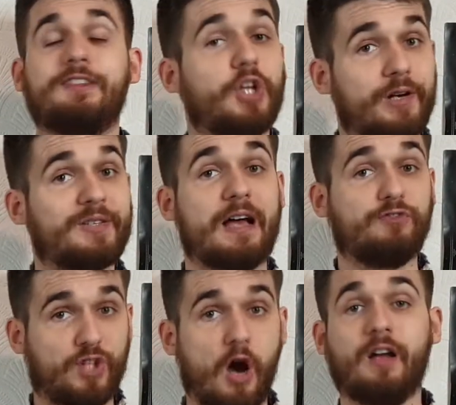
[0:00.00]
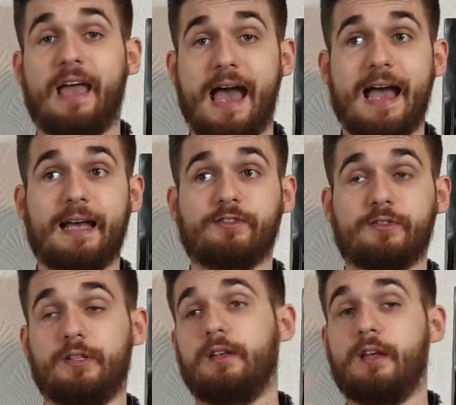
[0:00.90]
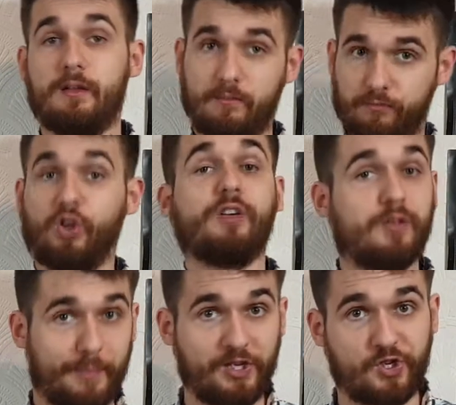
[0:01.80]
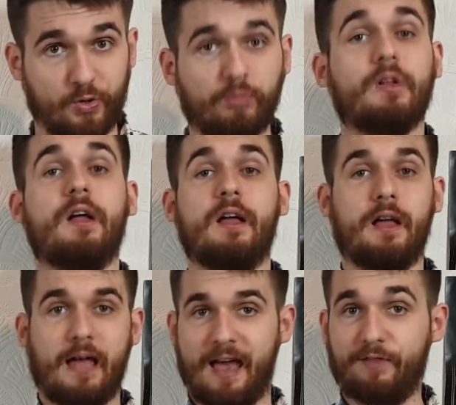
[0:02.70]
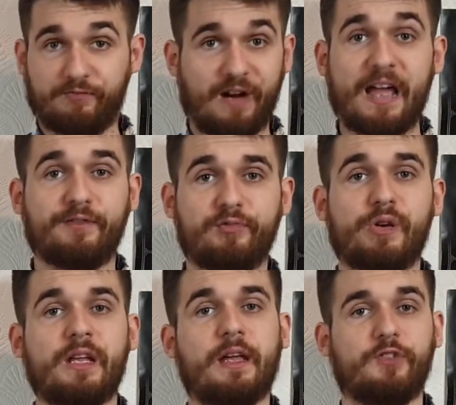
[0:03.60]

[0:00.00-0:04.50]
Turns out Doc and Dr. Mitchell have a rivalry.